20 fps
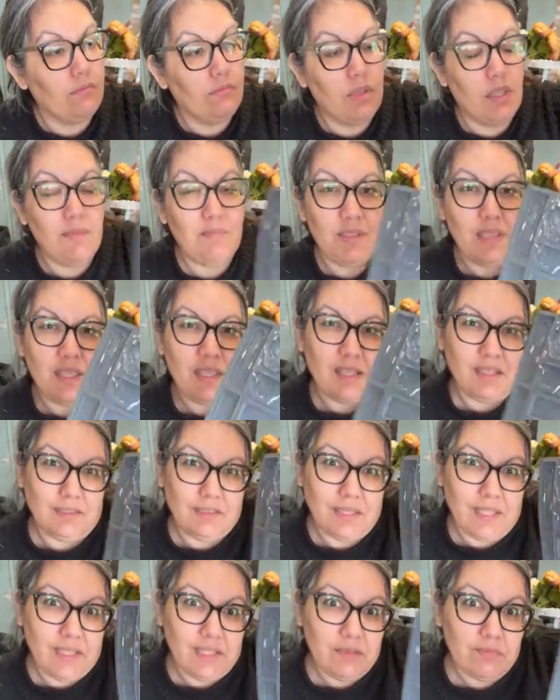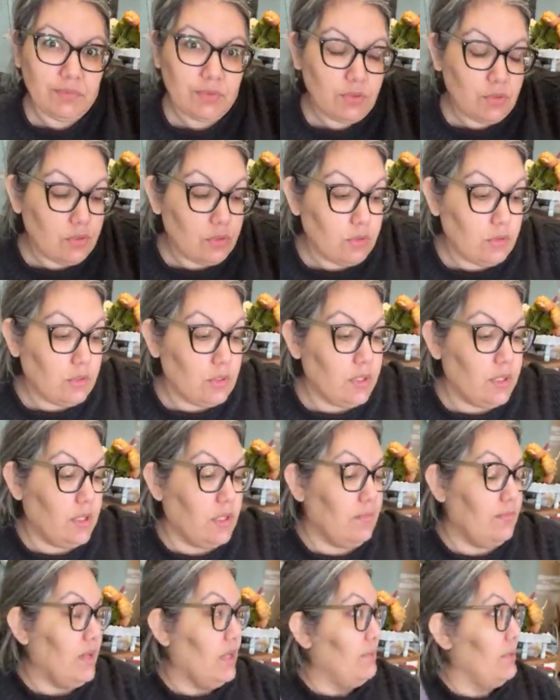maybe a label,
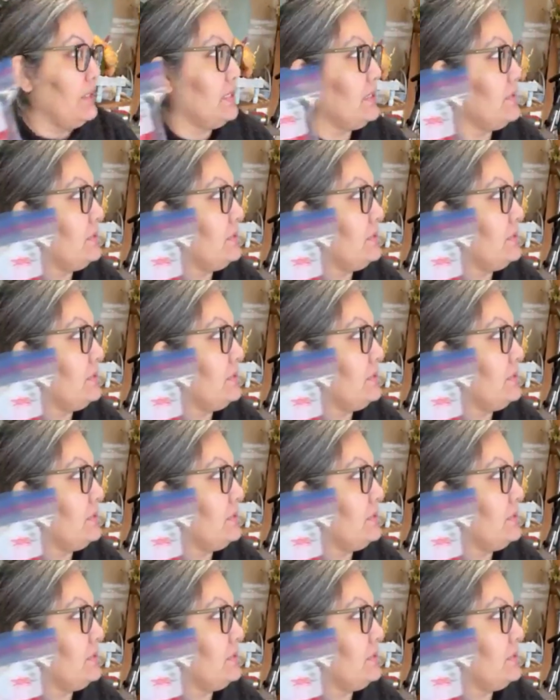and maybe